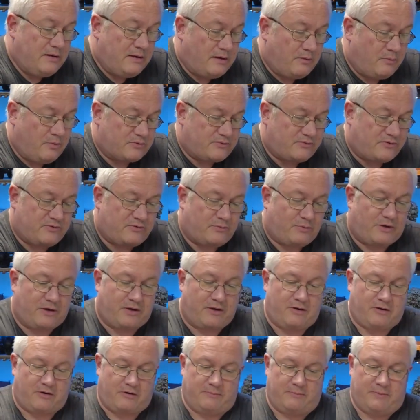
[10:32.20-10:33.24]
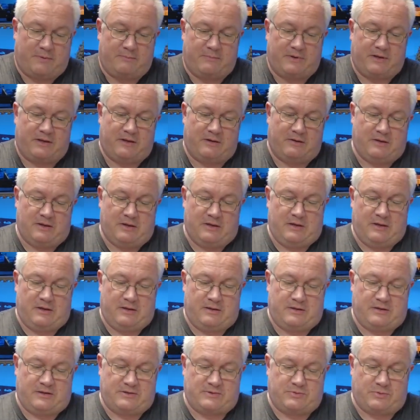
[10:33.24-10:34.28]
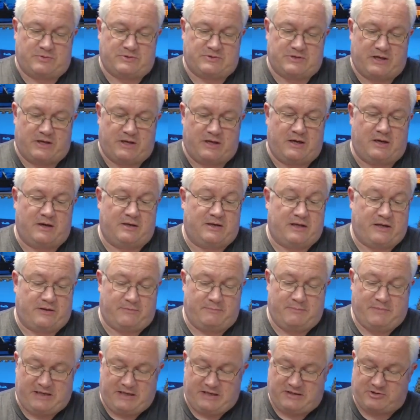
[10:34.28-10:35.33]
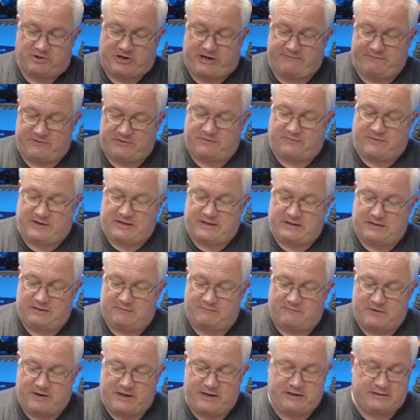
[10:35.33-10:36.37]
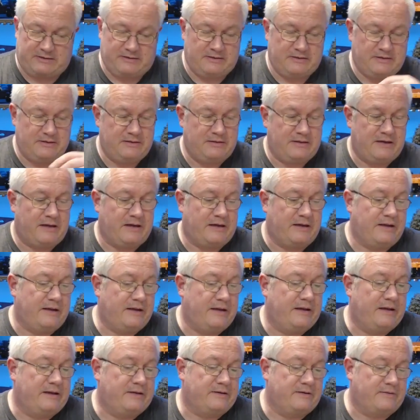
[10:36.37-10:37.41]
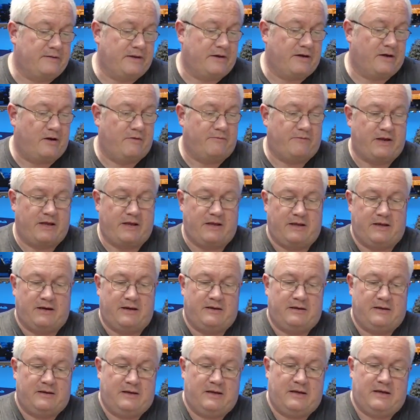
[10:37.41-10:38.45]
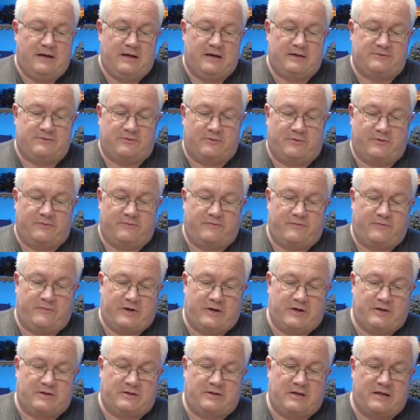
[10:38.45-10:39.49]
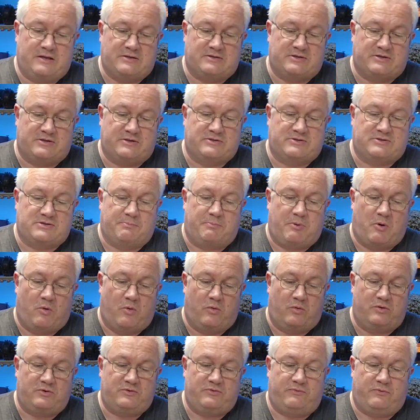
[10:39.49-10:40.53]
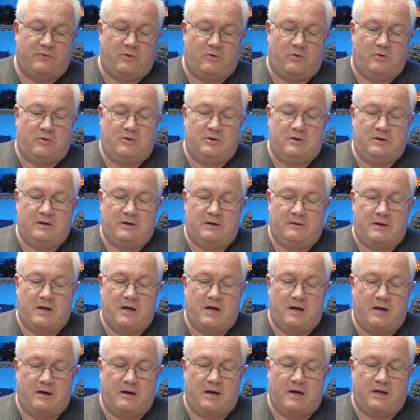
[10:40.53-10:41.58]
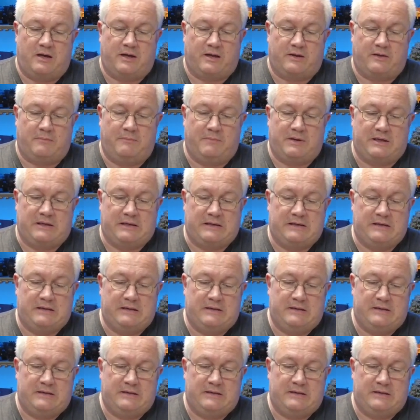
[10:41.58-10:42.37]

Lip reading: What's this one? I can't remember now. This was another mini traveller's van in red, and then over here a sort of incident support for another mini.